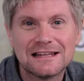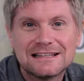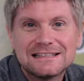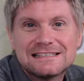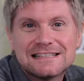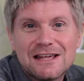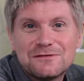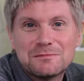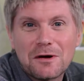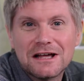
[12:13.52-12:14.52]
Saved,
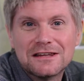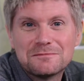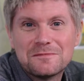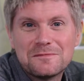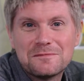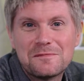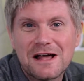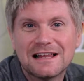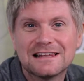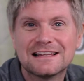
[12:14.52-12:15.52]
saved by, saved the, by the
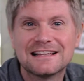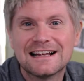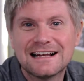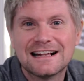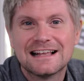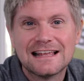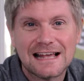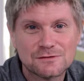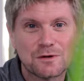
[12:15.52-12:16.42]
bell. bell. Okay. That's